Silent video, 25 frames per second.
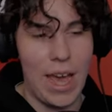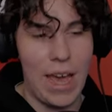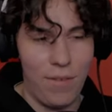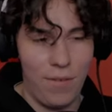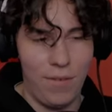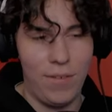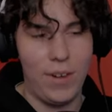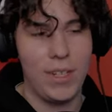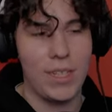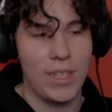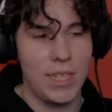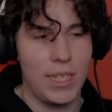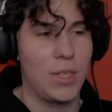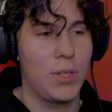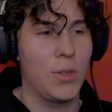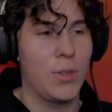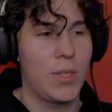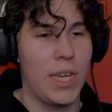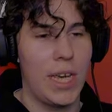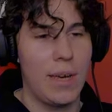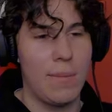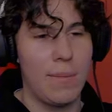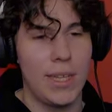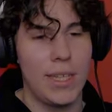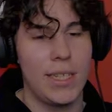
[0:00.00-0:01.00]
every single
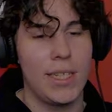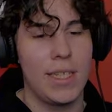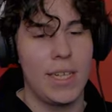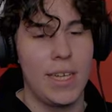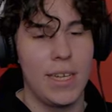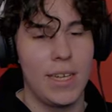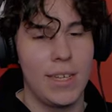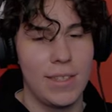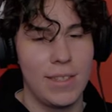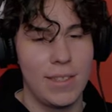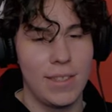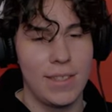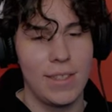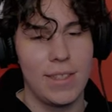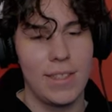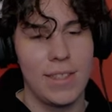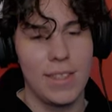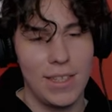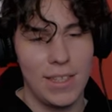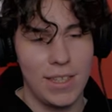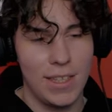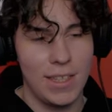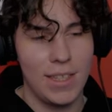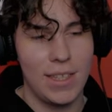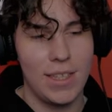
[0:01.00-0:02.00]
time I see it.
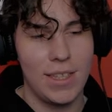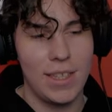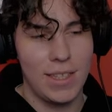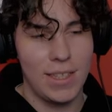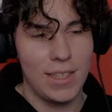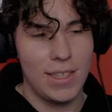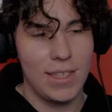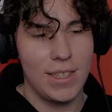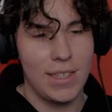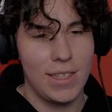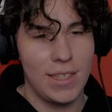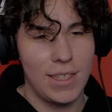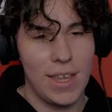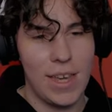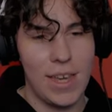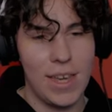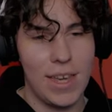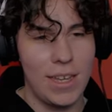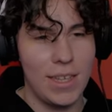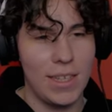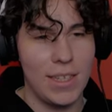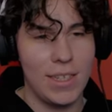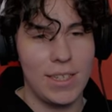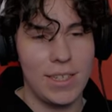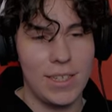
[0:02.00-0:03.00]

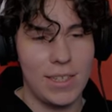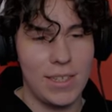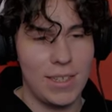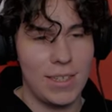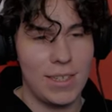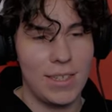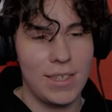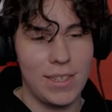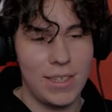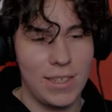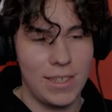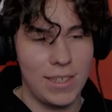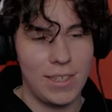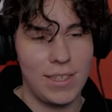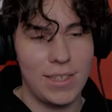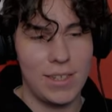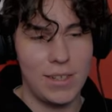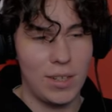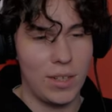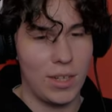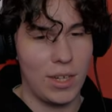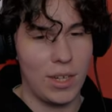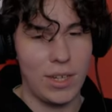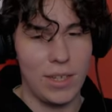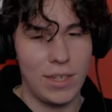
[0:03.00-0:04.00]
It's
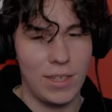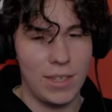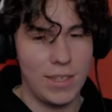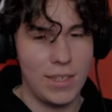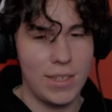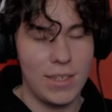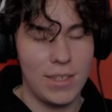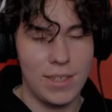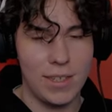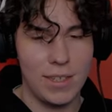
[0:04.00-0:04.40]
so good.